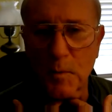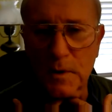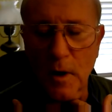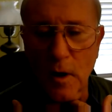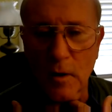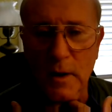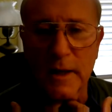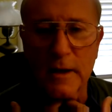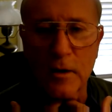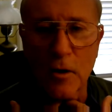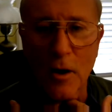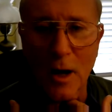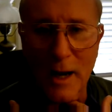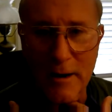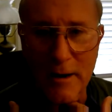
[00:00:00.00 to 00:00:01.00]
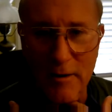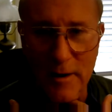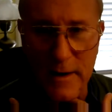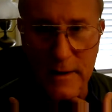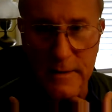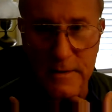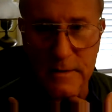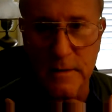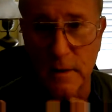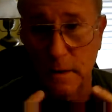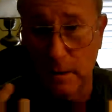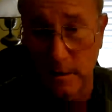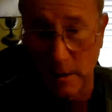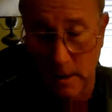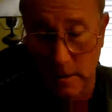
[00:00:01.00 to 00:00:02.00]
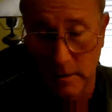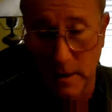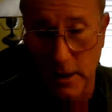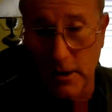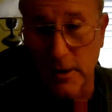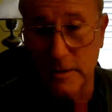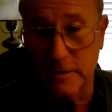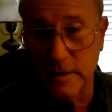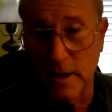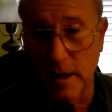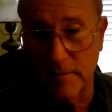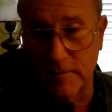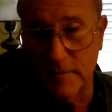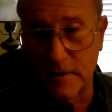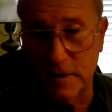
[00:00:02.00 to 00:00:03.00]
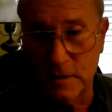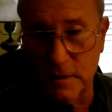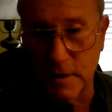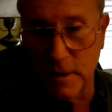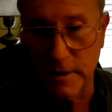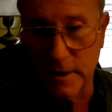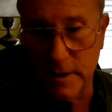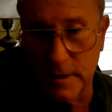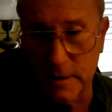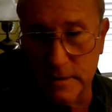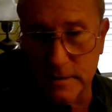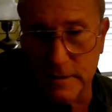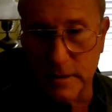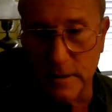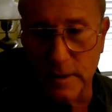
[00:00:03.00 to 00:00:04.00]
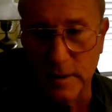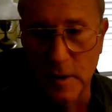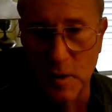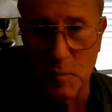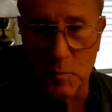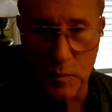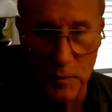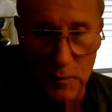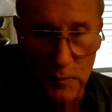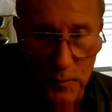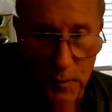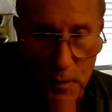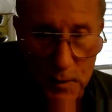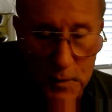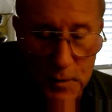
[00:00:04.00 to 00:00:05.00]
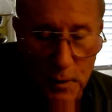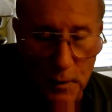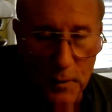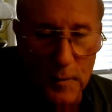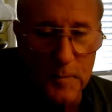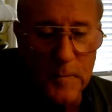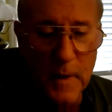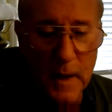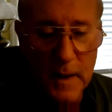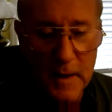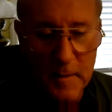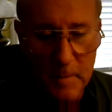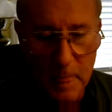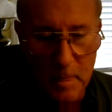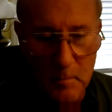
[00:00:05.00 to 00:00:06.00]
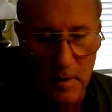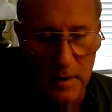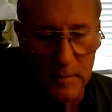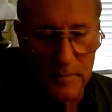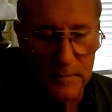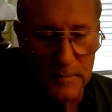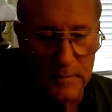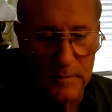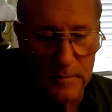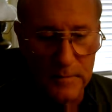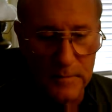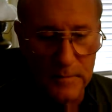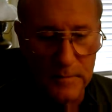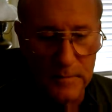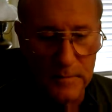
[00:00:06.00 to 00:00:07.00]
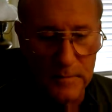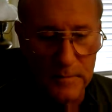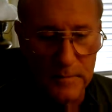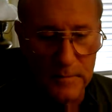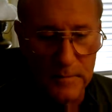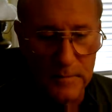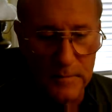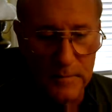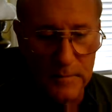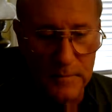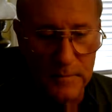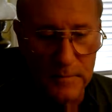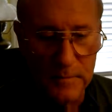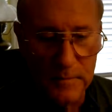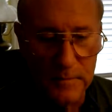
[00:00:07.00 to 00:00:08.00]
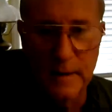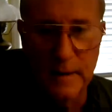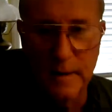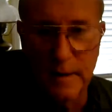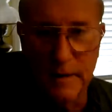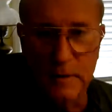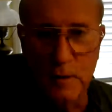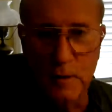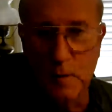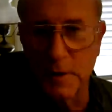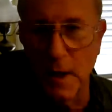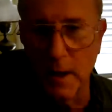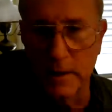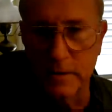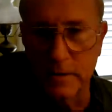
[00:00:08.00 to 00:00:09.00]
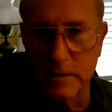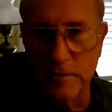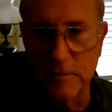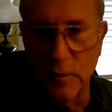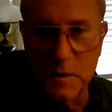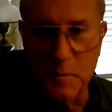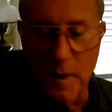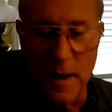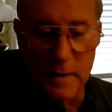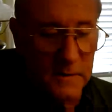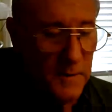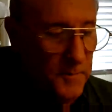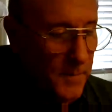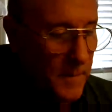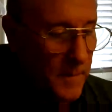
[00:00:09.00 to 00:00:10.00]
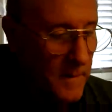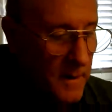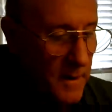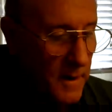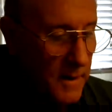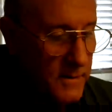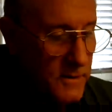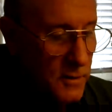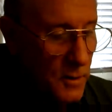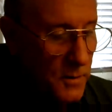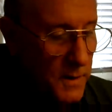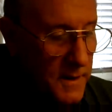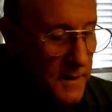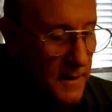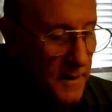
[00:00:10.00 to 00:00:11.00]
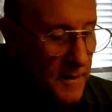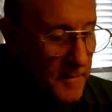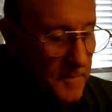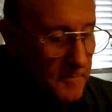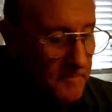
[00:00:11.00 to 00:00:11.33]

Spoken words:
some people would call it your larynx. Larynx obviously is the preferred term, but we'll use that terminology of voice box. So the